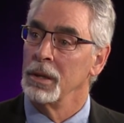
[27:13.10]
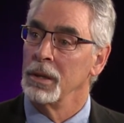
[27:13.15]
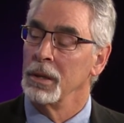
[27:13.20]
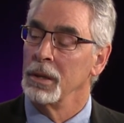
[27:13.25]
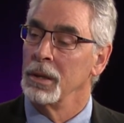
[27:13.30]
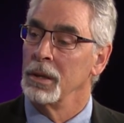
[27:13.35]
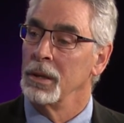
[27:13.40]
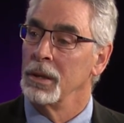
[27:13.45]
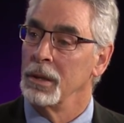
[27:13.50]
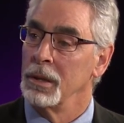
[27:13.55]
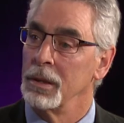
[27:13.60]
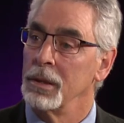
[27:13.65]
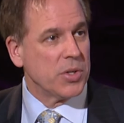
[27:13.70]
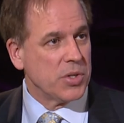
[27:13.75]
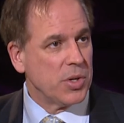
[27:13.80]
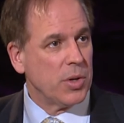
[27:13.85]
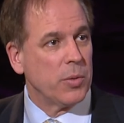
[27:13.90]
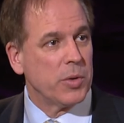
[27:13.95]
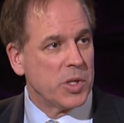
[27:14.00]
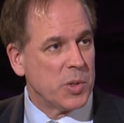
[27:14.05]
Well, I mean,
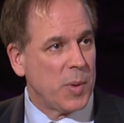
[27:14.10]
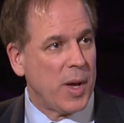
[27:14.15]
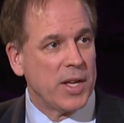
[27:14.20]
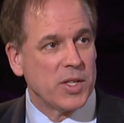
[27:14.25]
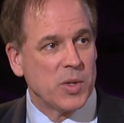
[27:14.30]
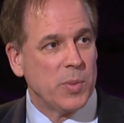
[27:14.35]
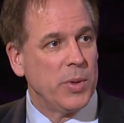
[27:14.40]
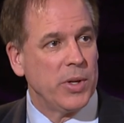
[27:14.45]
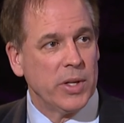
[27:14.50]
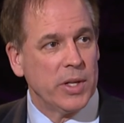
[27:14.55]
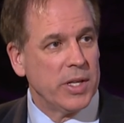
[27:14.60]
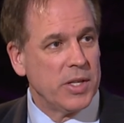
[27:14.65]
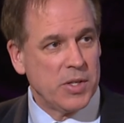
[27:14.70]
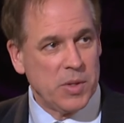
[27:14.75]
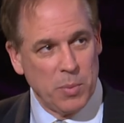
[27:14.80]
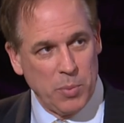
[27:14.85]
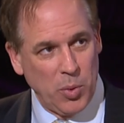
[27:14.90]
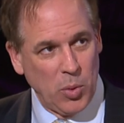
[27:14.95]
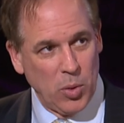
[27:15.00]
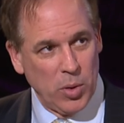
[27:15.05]
personal responsibility
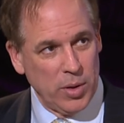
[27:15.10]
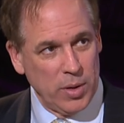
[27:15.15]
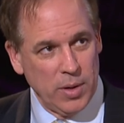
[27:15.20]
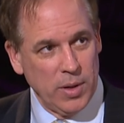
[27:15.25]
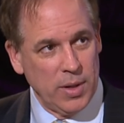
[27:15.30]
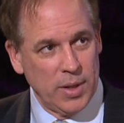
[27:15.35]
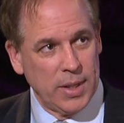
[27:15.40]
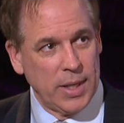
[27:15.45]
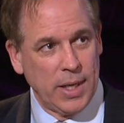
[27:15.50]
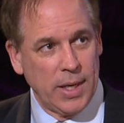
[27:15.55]
is important.